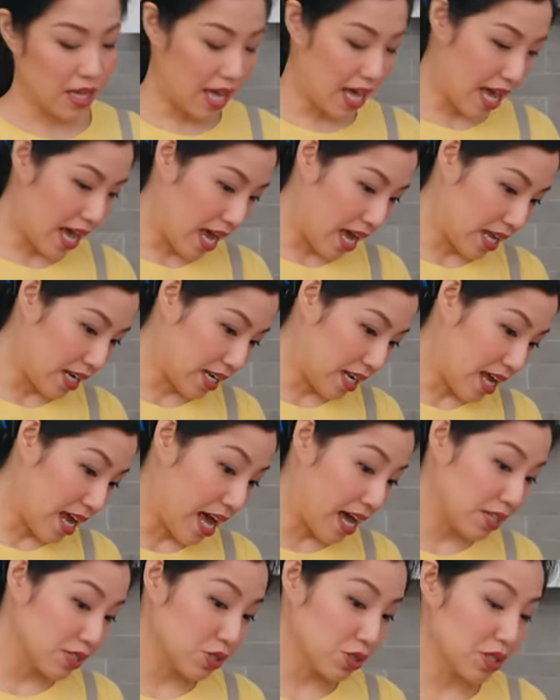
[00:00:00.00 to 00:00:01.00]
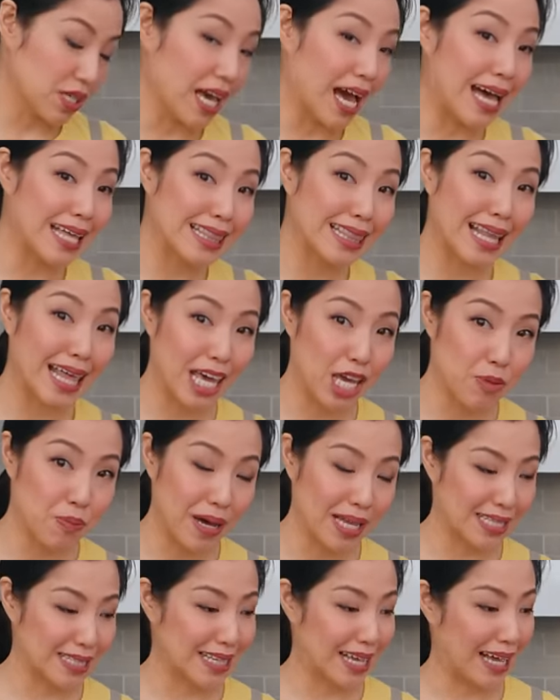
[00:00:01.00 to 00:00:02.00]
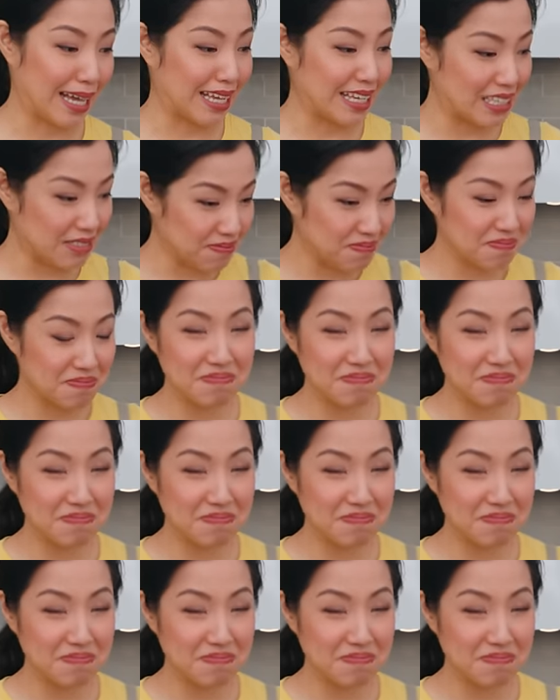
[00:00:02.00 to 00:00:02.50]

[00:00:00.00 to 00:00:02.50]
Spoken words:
And actually, unlike Pad Thai,